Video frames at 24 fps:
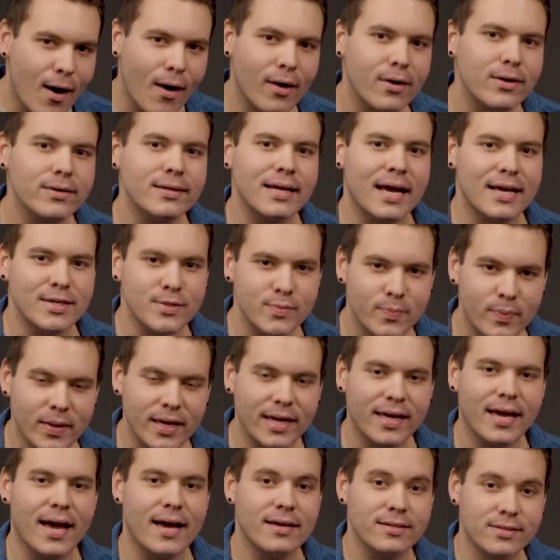aren't as
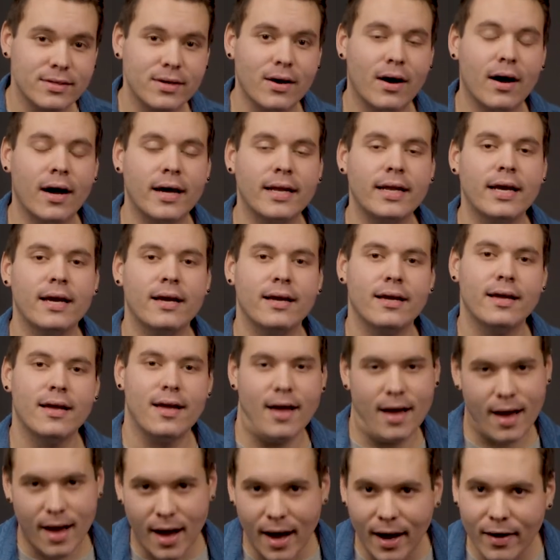big as God
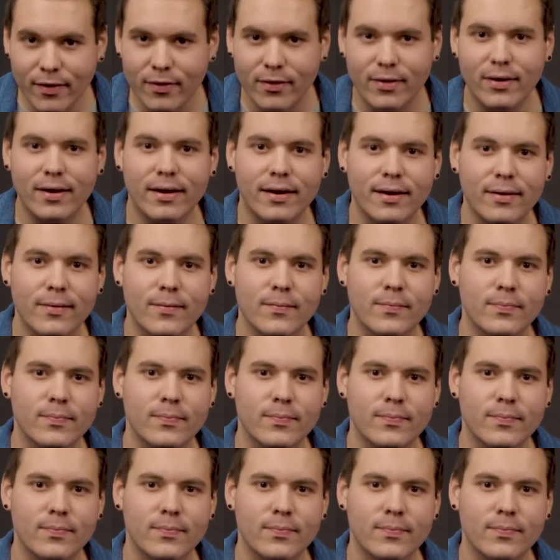either.